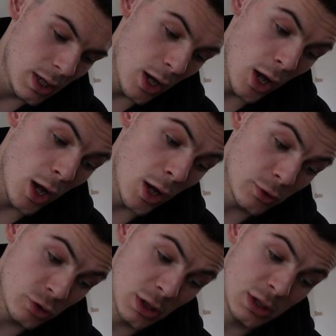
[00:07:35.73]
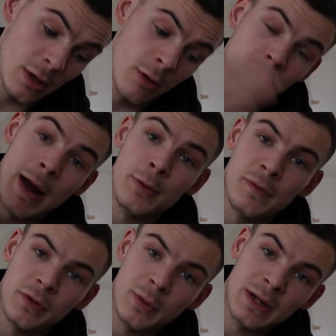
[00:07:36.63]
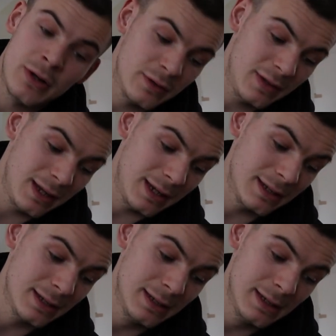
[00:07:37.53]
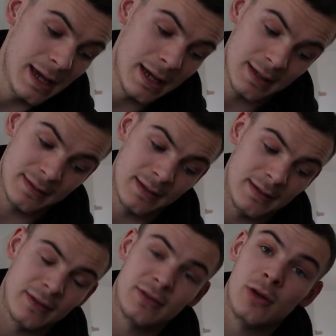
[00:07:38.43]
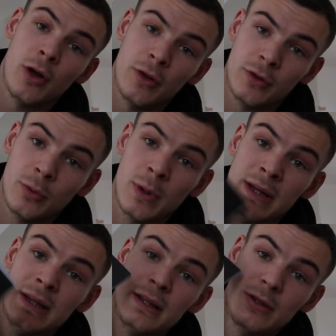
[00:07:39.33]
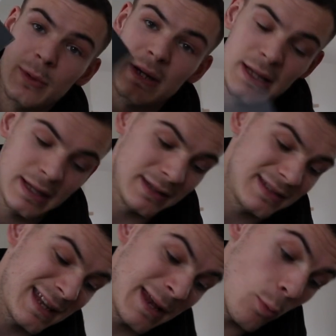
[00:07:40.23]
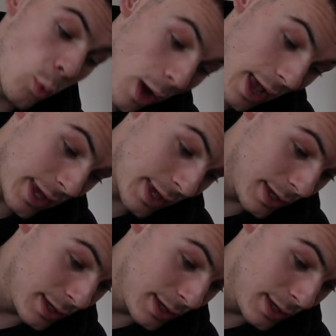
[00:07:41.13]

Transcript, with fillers: uh, just a round of twenty nineteen, and it says let's start of twenty twenty in the same way.